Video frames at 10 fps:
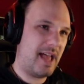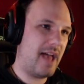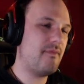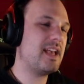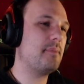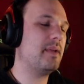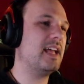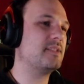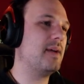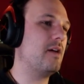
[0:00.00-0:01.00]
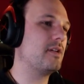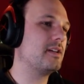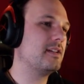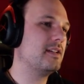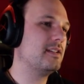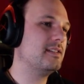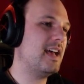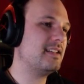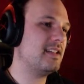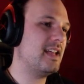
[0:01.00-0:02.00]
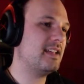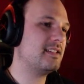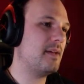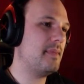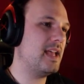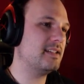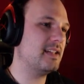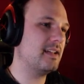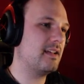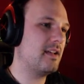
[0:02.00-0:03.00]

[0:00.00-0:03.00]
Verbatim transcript: And we get blaze powder. That is amazing.